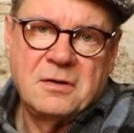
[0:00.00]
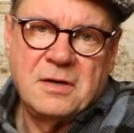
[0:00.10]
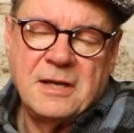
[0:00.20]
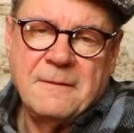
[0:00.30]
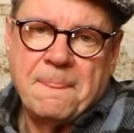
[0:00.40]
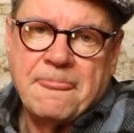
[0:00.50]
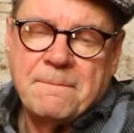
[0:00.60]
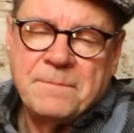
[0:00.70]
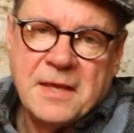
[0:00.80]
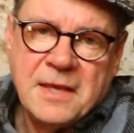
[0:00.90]
right,
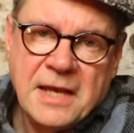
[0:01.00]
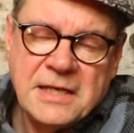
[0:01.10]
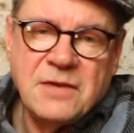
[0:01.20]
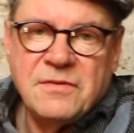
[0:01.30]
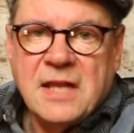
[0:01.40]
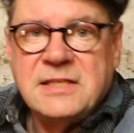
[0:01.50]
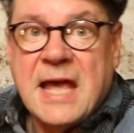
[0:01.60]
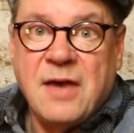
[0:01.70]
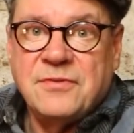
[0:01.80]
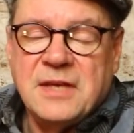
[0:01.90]
and given a
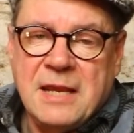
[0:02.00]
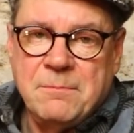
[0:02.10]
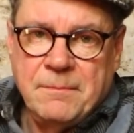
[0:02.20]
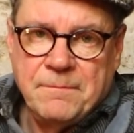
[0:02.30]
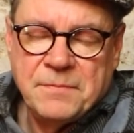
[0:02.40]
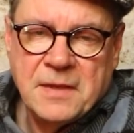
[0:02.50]
daft name,